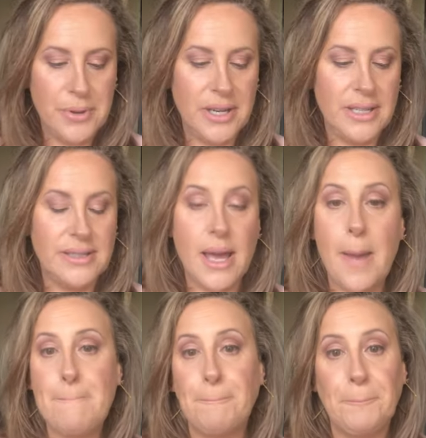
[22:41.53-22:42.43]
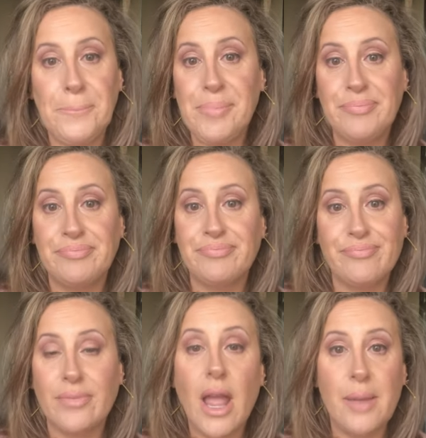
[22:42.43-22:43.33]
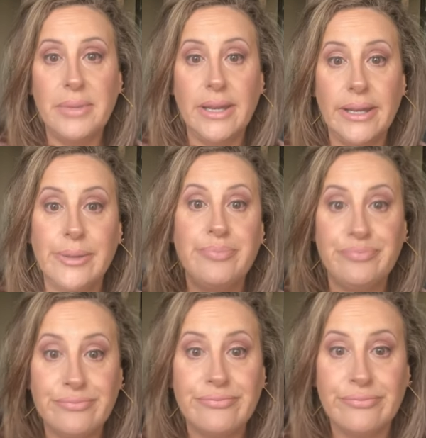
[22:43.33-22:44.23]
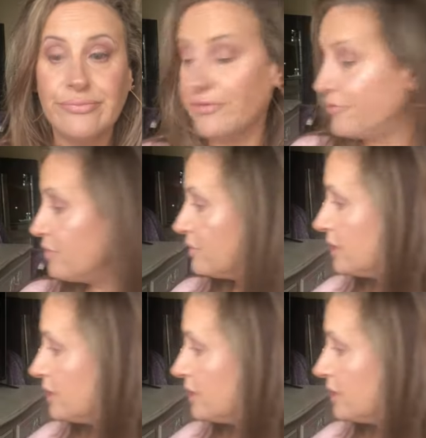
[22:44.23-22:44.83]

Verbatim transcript: pretty is that? I mean, for